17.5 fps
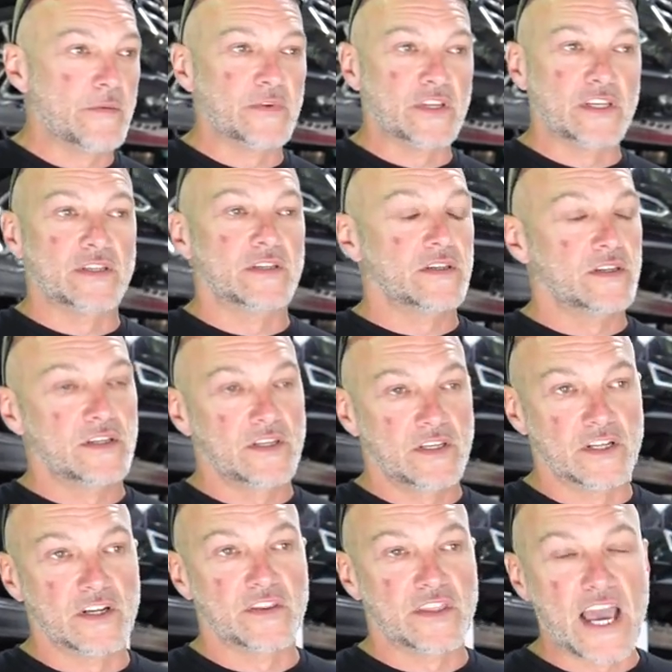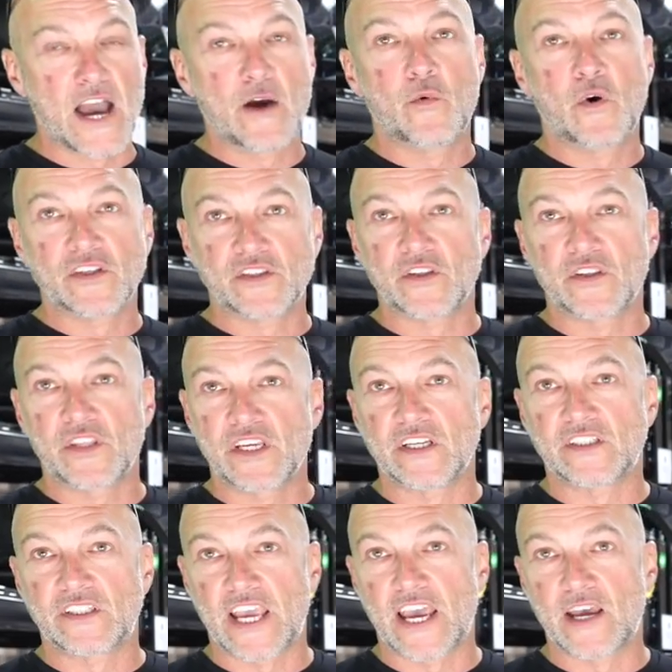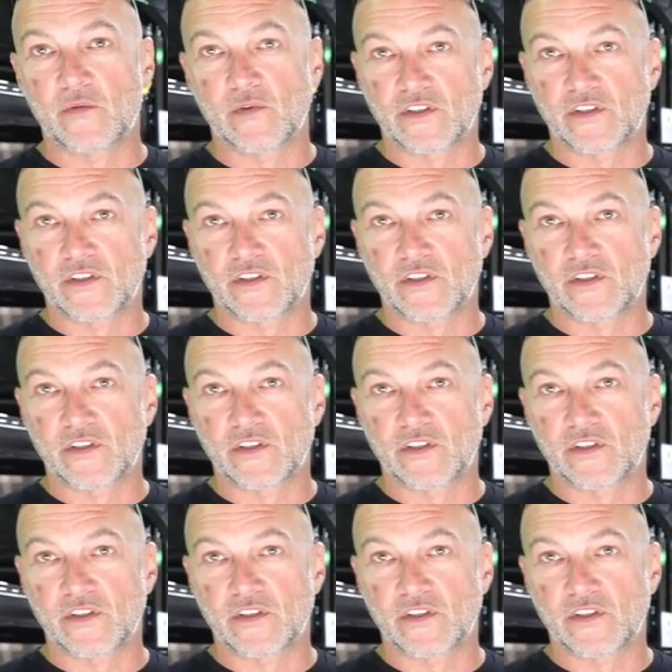I mean, you know, that wasn't the intent,